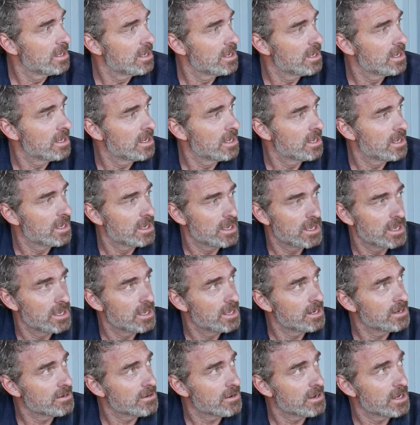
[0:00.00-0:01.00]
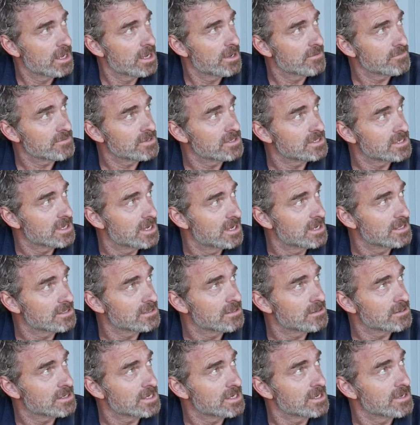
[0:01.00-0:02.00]
And I have to say it's
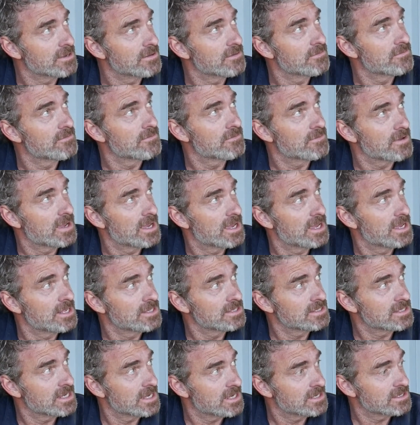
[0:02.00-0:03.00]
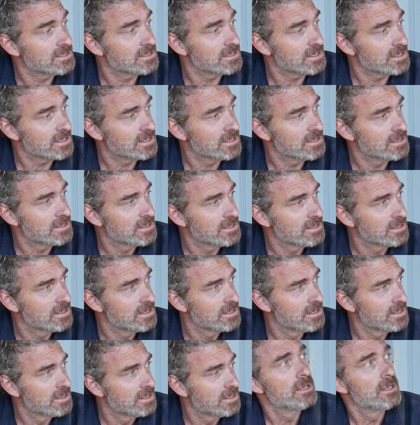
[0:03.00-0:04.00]
looking fantastic.
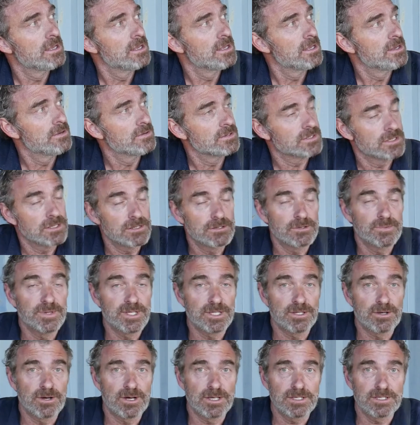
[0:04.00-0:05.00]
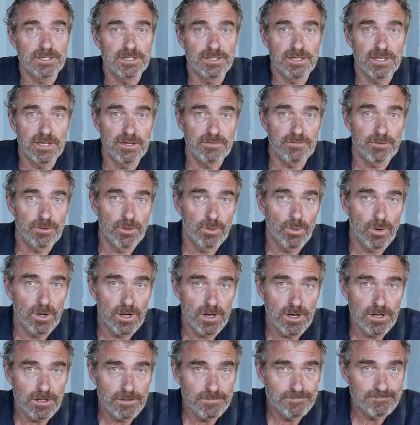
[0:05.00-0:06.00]
It was a little bit dicey there for a
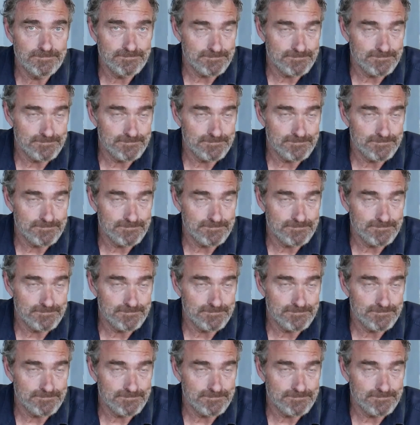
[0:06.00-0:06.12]
while.